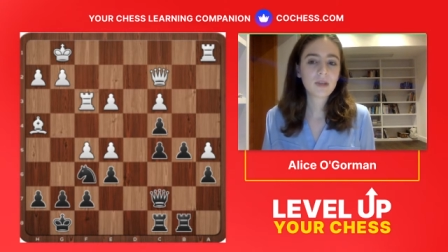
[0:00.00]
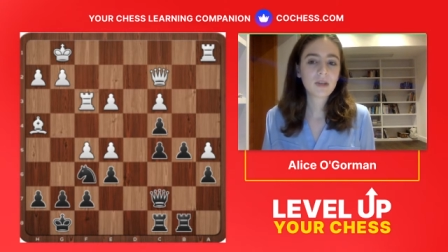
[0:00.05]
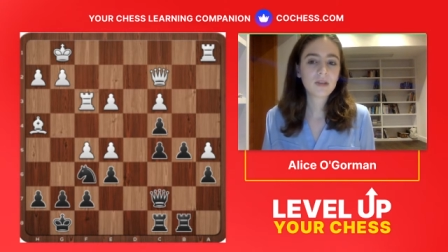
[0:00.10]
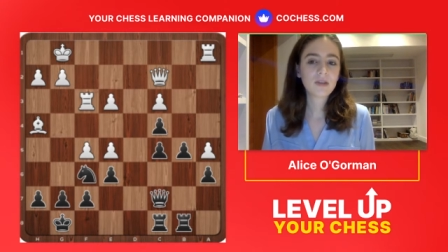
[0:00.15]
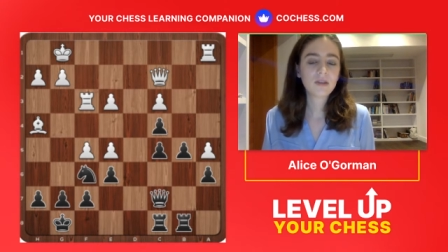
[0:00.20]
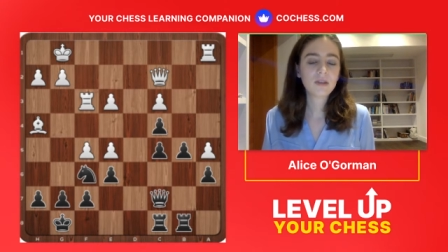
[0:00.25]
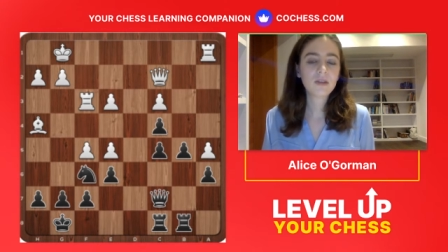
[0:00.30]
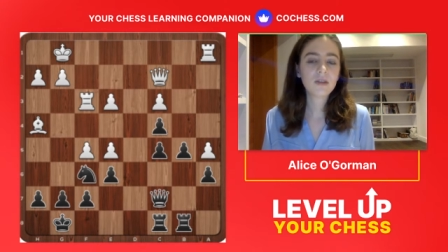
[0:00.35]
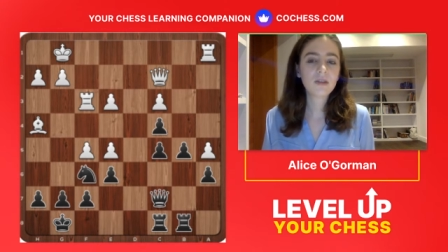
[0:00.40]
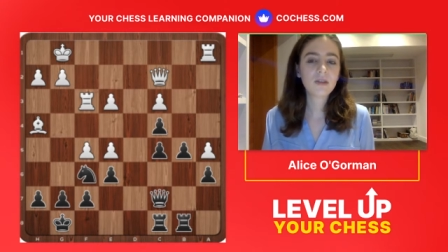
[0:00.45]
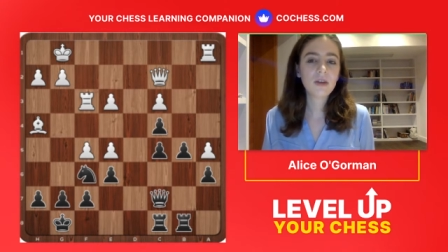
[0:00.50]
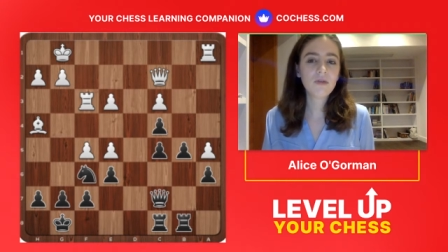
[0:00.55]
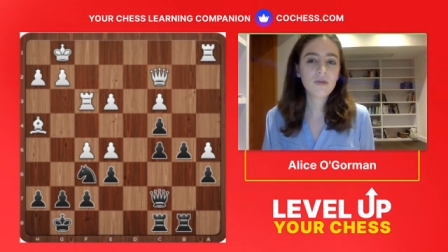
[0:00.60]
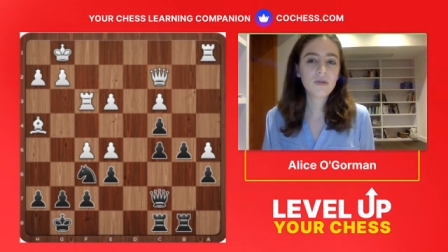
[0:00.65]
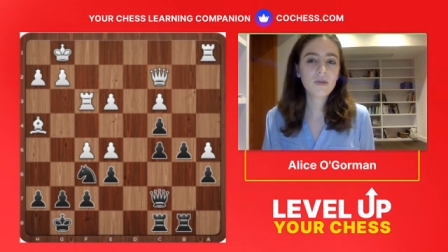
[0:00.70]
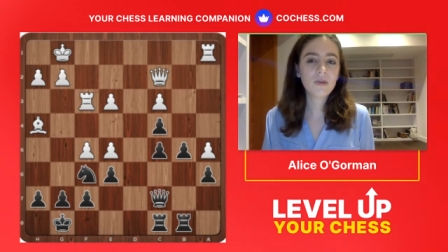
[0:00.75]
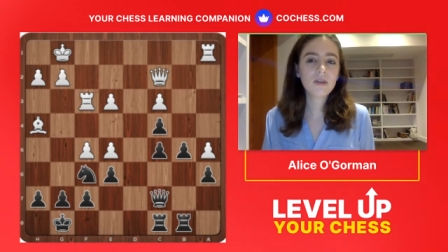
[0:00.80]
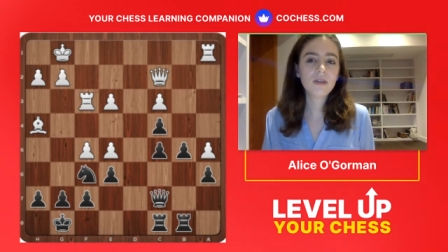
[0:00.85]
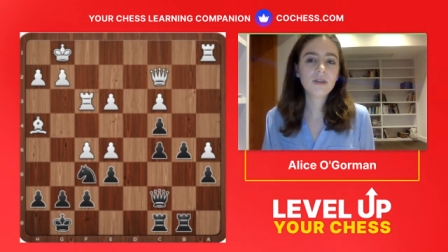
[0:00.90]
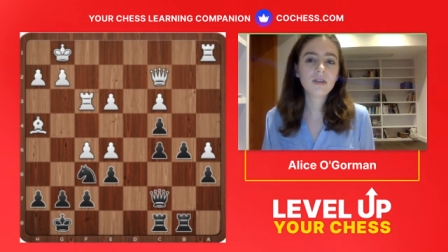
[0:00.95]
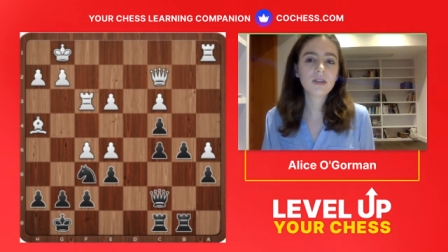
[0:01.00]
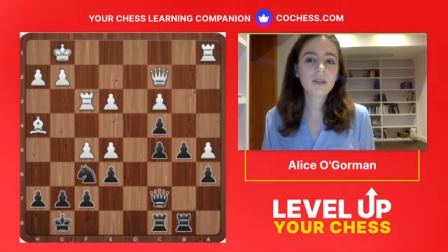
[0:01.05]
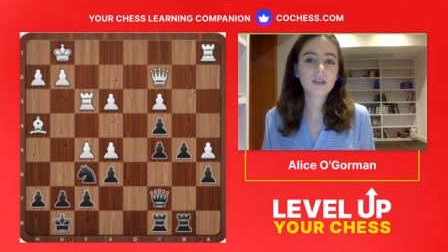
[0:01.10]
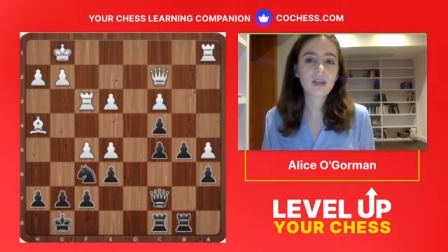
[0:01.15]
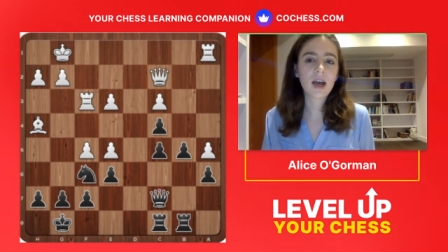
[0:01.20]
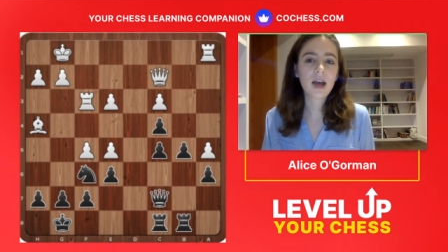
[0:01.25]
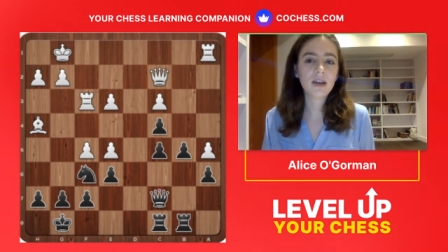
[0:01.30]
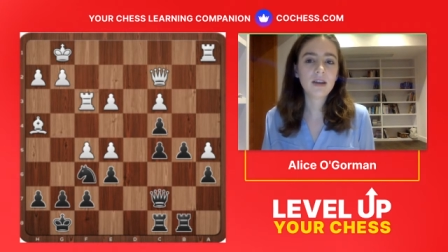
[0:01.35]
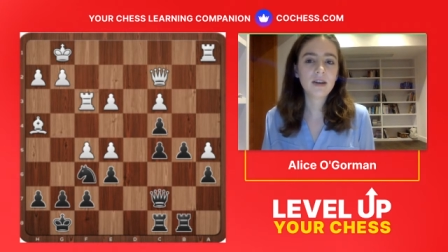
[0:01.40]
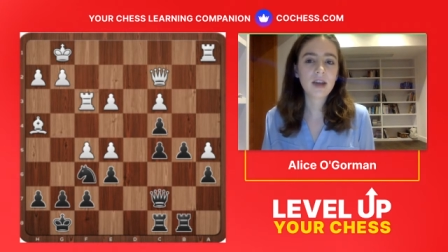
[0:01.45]
So does everyone
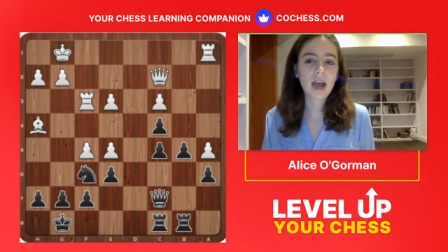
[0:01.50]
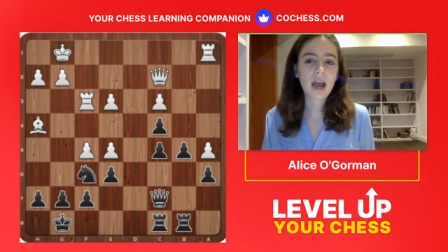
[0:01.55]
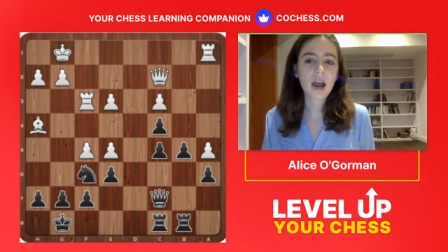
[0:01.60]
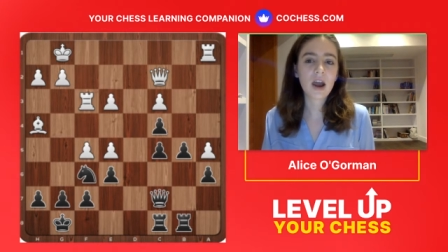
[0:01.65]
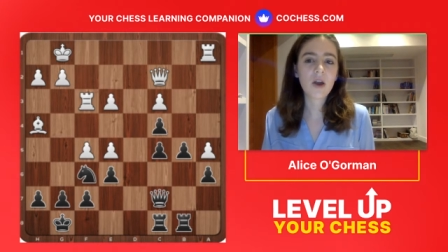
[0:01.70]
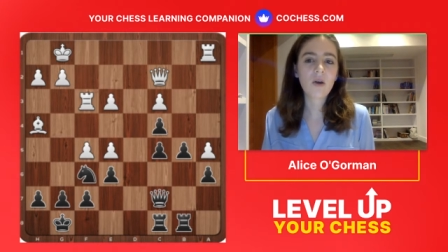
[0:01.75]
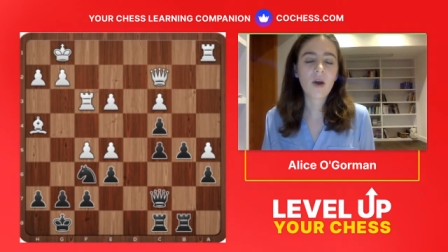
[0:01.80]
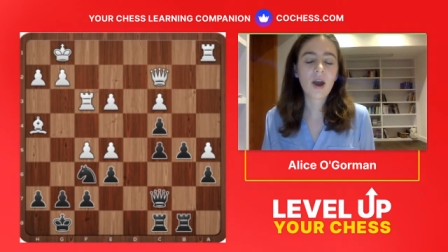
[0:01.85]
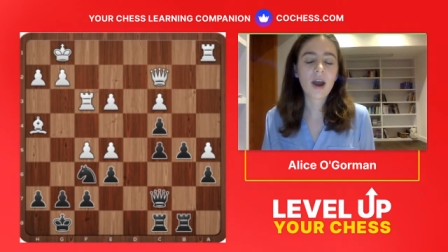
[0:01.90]
understand now